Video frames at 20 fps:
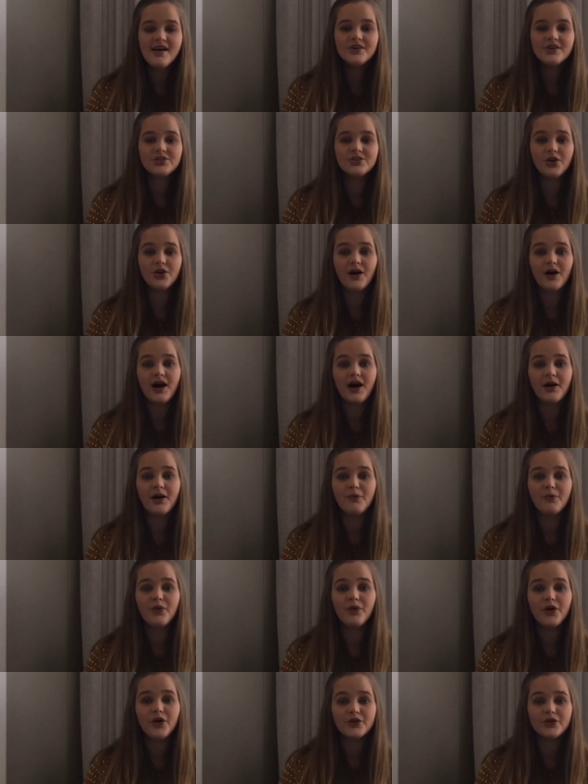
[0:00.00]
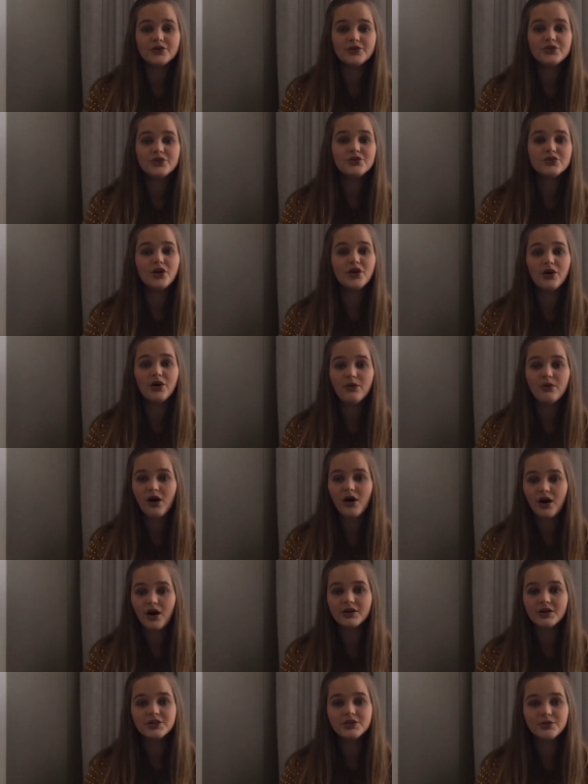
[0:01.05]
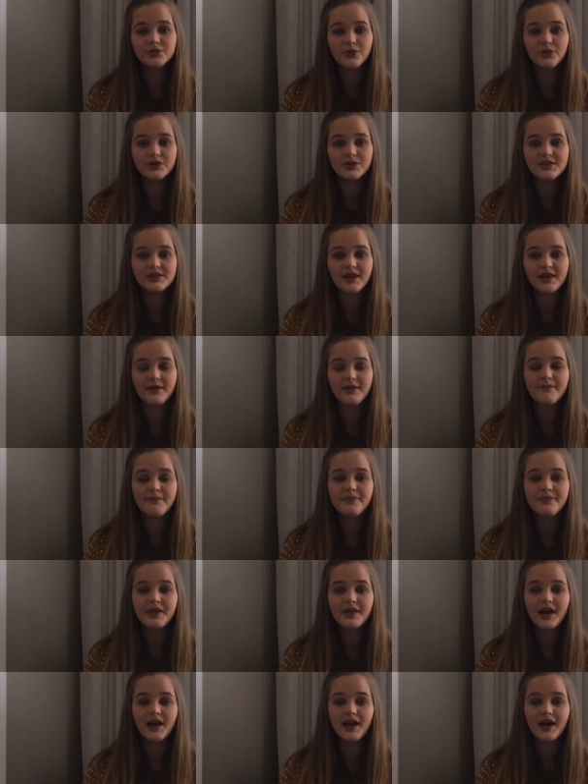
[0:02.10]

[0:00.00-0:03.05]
So I worked so hard towards them.